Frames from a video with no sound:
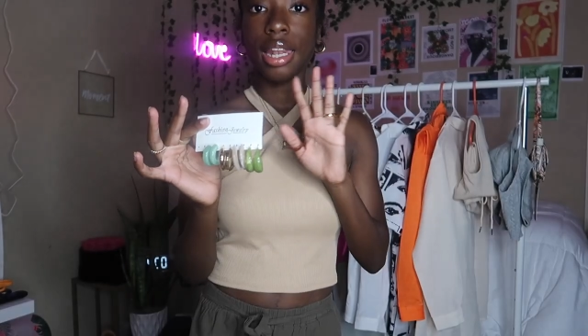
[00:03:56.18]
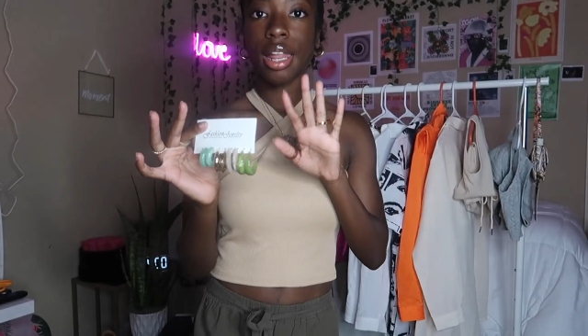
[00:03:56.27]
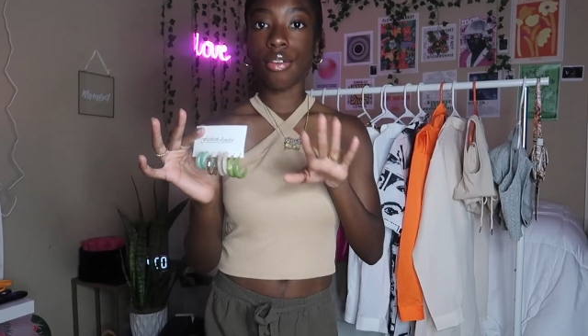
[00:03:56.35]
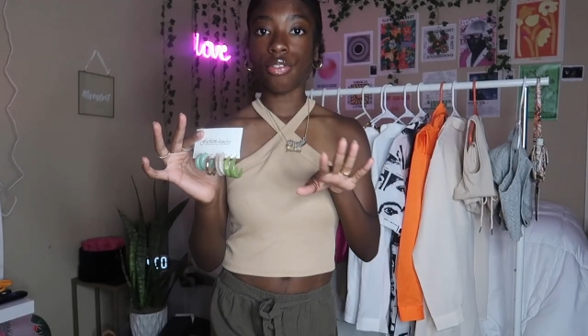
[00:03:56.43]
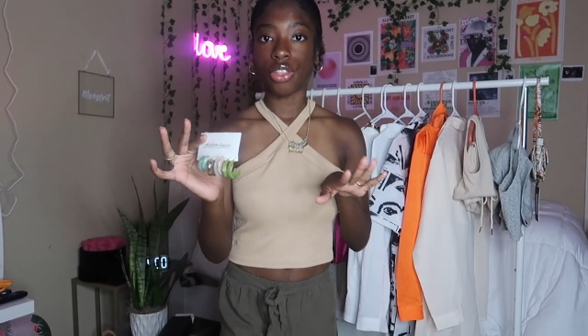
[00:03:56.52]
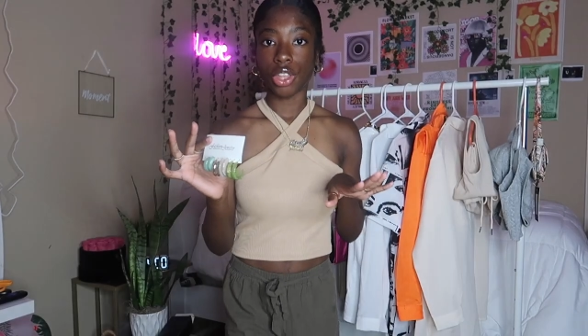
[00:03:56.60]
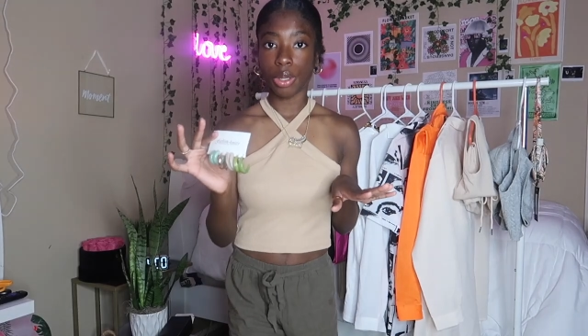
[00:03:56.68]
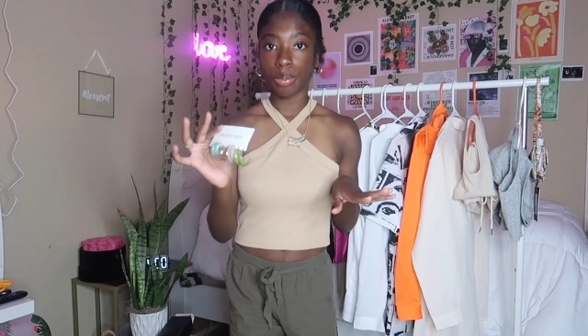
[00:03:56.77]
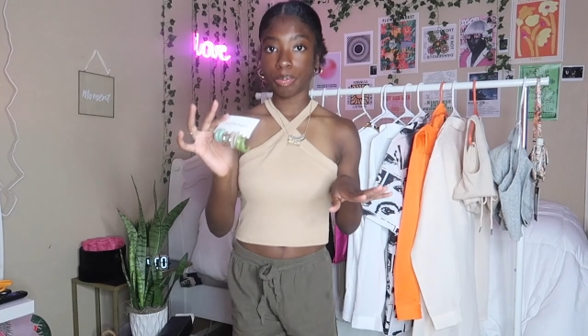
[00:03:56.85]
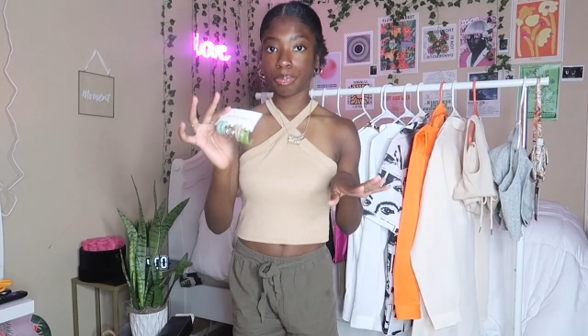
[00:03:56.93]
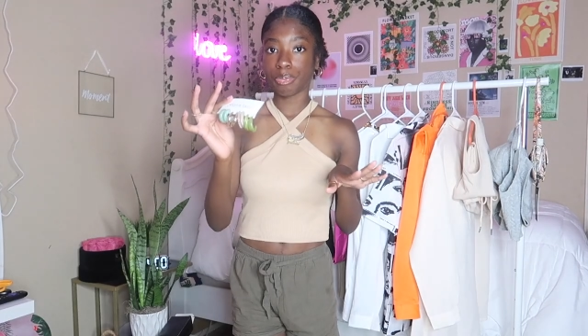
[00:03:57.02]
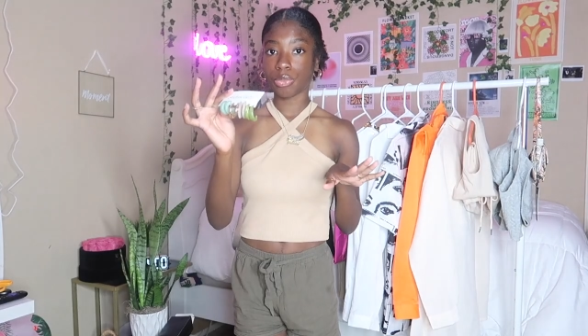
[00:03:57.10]
love them.
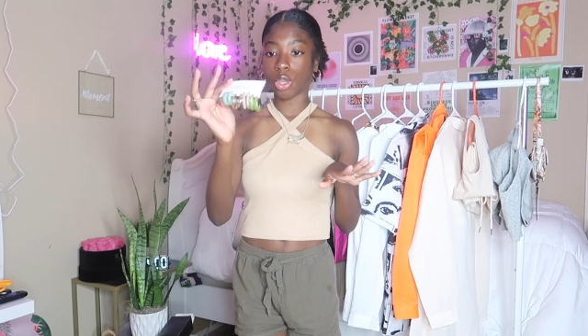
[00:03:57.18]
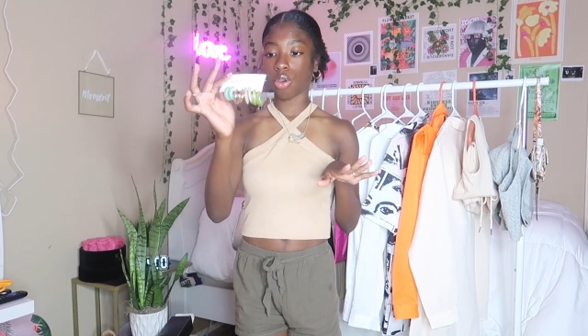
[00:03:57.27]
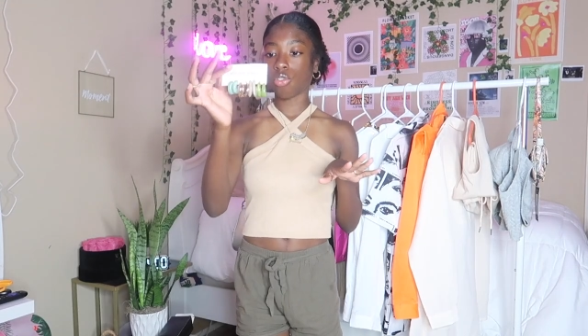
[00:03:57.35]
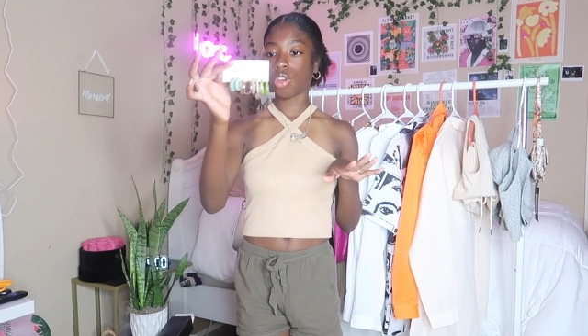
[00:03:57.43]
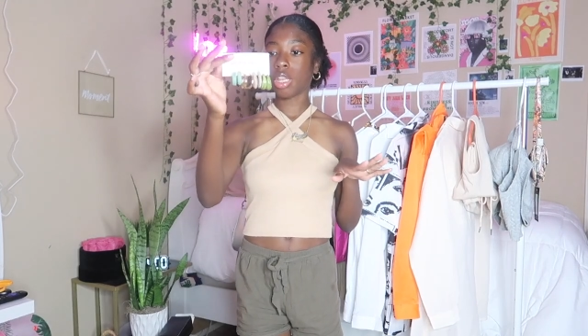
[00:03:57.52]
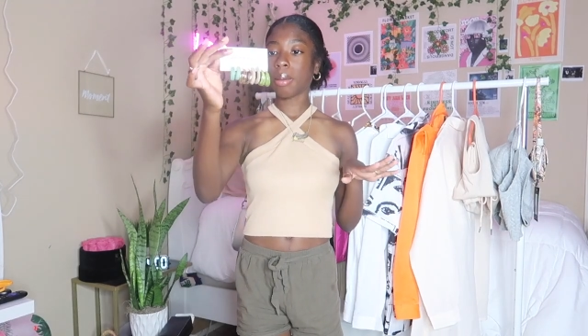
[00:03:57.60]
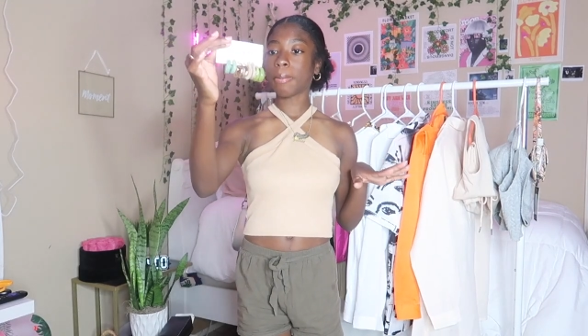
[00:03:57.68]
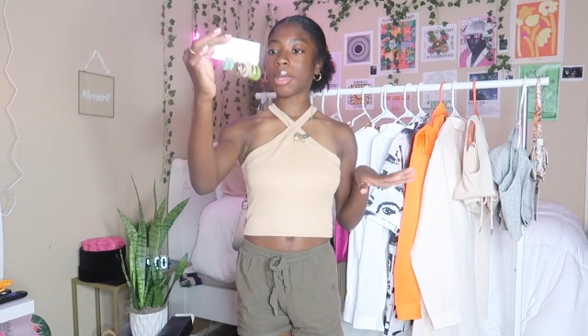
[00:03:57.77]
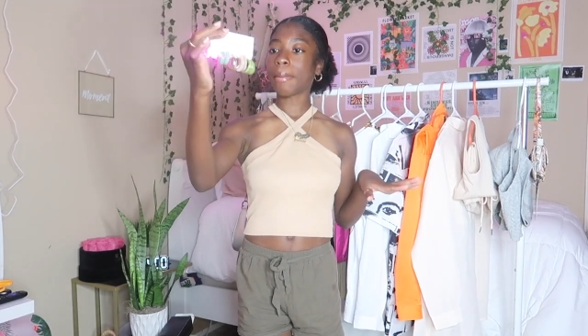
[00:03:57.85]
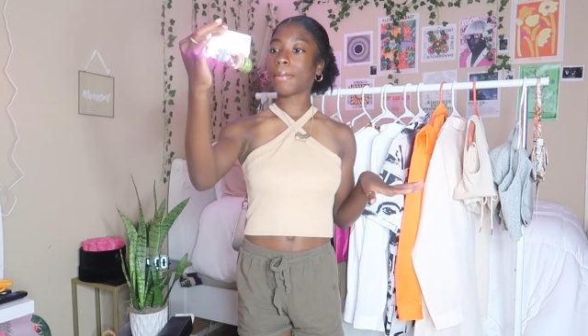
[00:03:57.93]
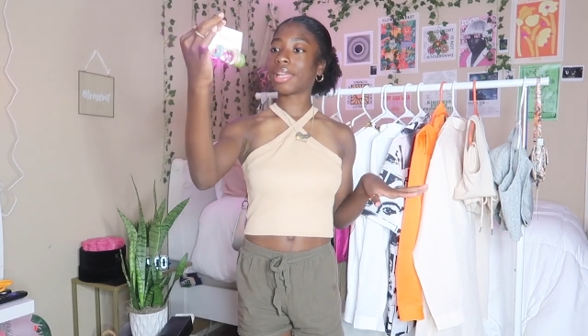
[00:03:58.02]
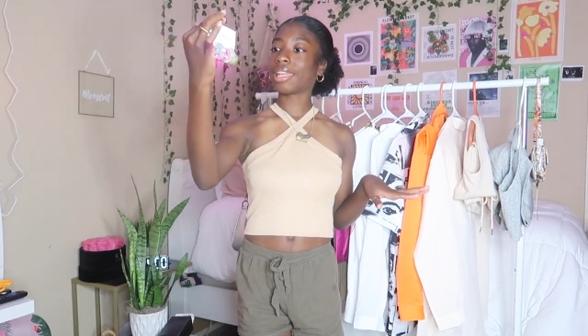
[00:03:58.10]
They're really
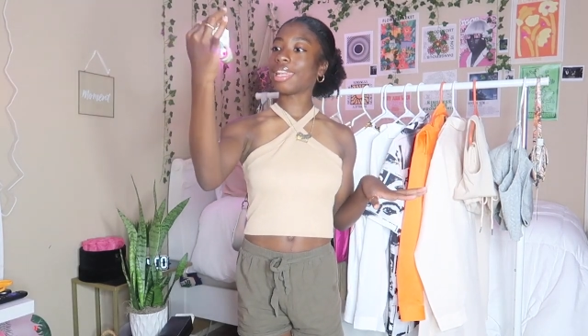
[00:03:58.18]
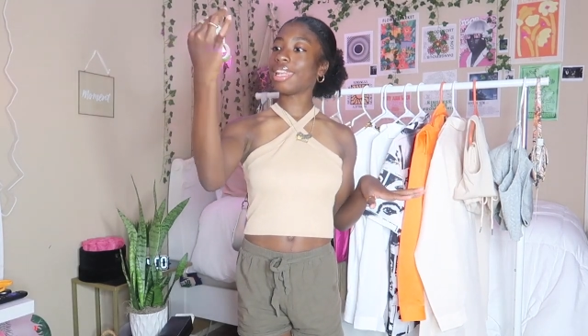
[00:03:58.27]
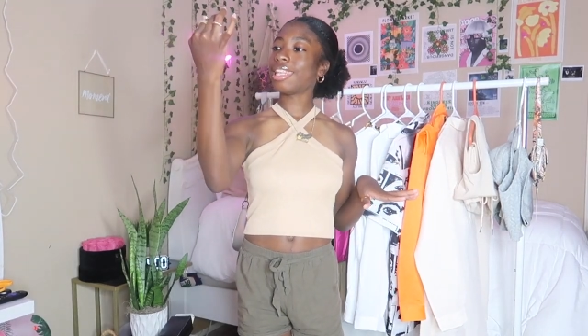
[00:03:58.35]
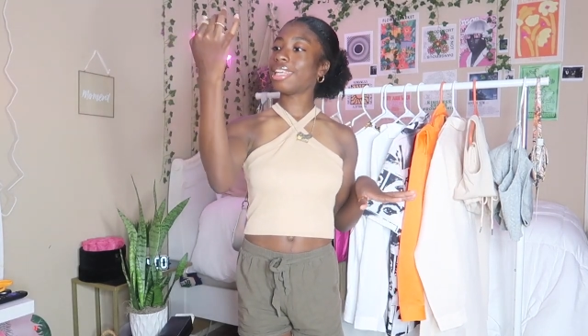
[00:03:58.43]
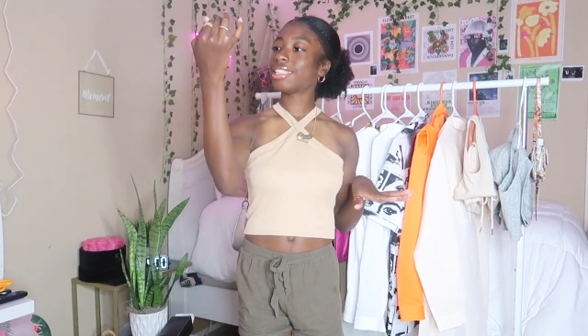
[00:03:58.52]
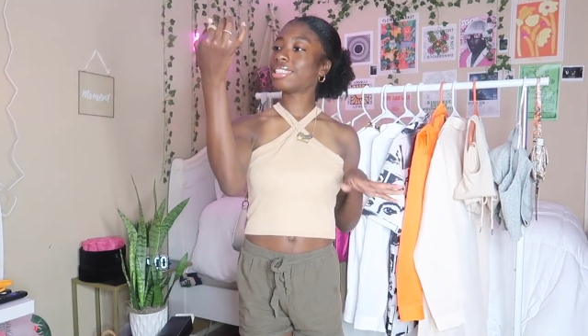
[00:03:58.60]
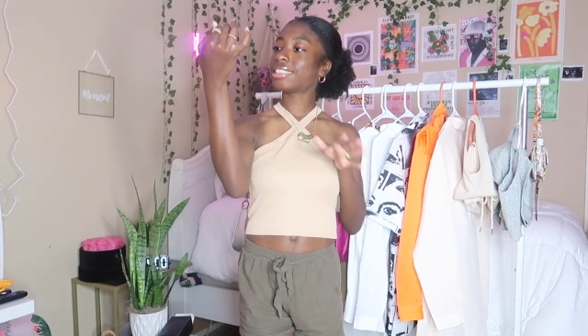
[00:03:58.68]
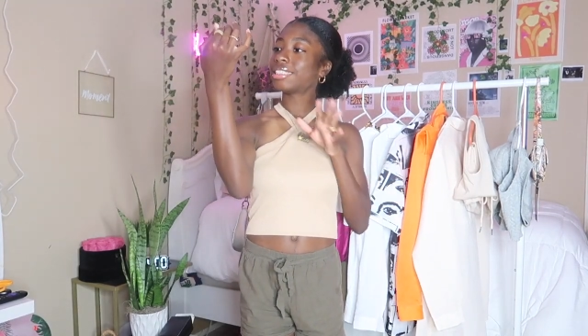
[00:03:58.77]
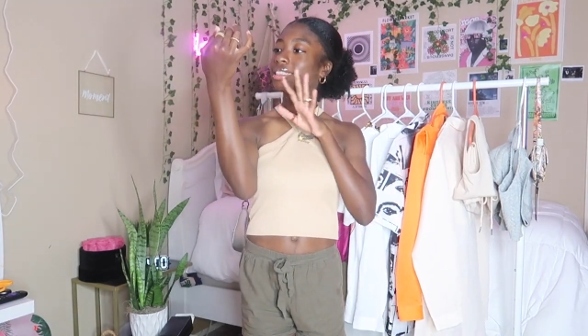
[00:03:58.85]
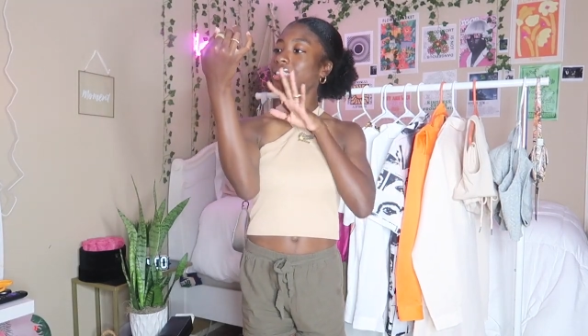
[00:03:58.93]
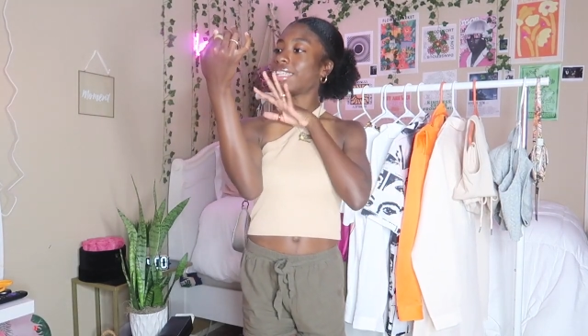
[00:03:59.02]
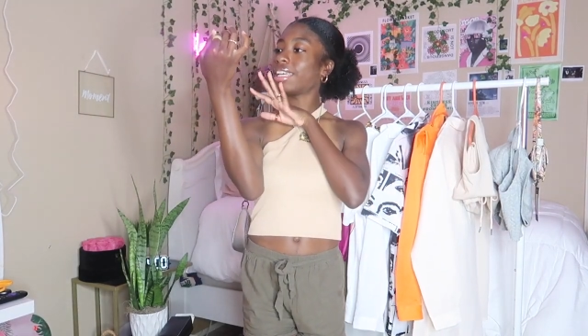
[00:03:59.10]

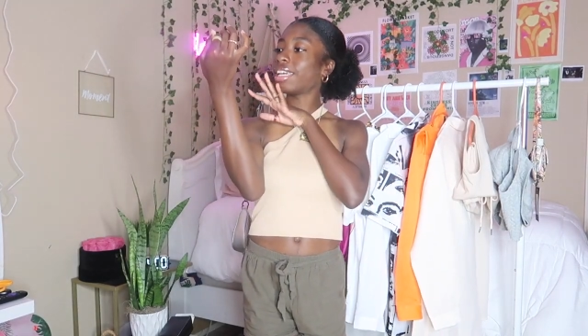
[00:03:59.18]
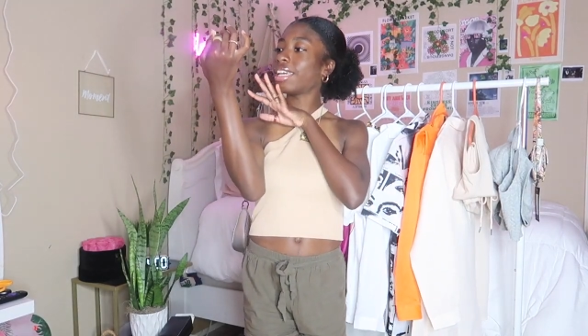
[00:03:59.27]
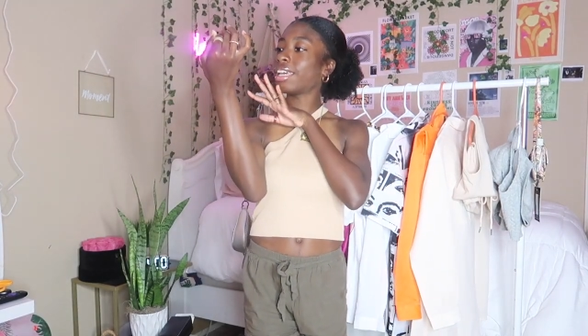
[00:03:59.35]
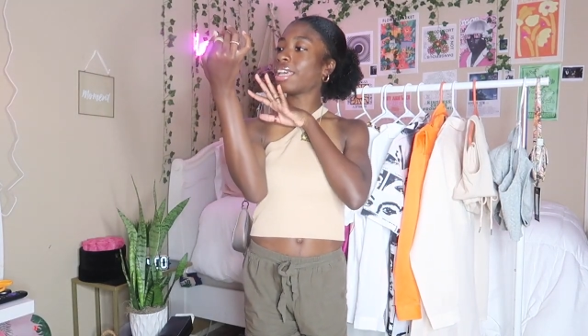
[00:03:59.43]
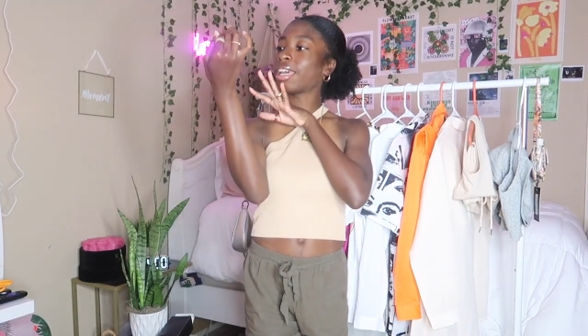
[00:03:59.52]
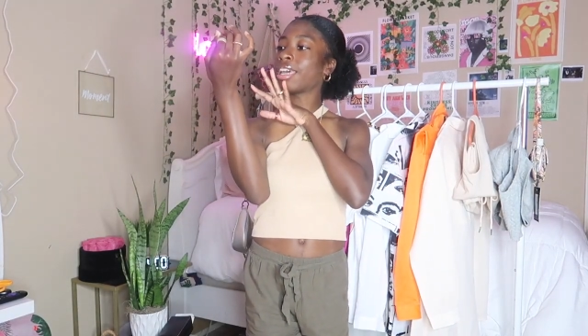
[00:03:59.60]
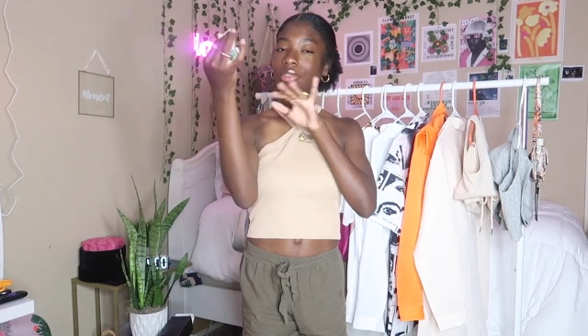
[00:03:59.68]
minimalistic.